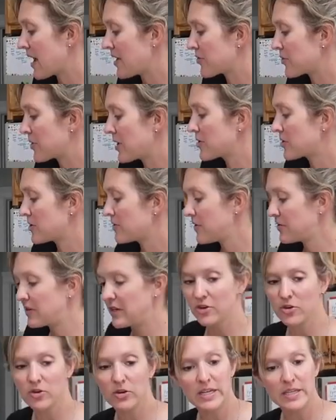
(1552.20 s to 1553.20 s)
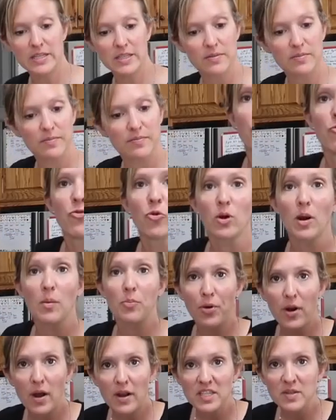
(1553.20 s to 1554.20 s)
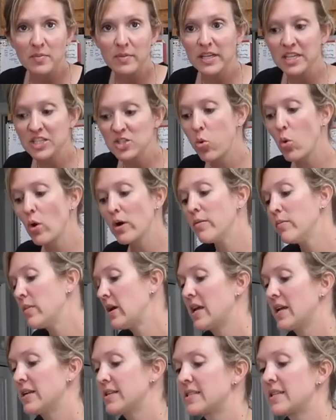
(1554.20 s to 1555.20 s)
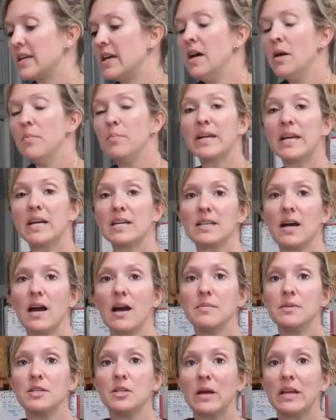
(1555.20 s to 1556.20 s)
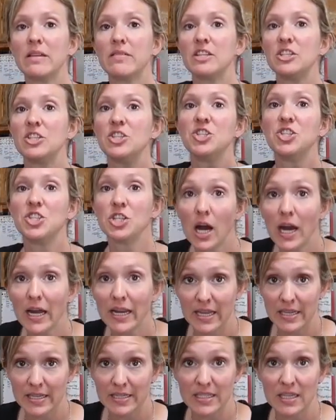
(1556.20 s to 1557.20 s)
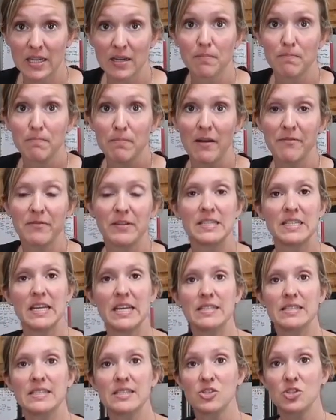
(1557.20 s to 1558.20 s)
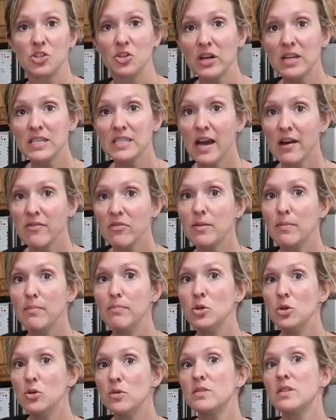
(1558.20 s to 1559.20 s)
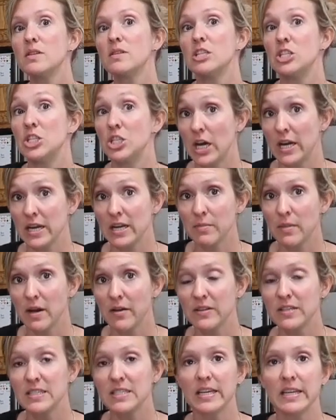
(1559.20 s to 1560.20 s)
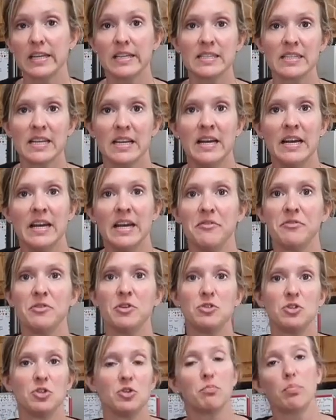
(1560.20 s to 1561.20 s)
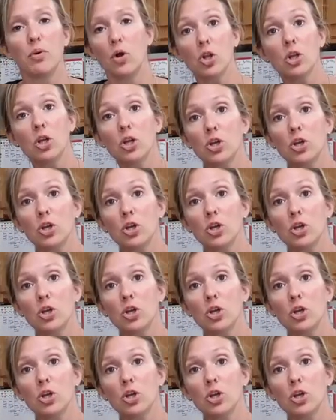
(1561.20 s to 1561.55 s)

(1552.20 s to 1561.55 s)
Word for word: at 350 degrees for approximately 20 minutes because I'm doing the giant muffin tins. So you guys haven't moved to the giant muffin tins. If you do bulk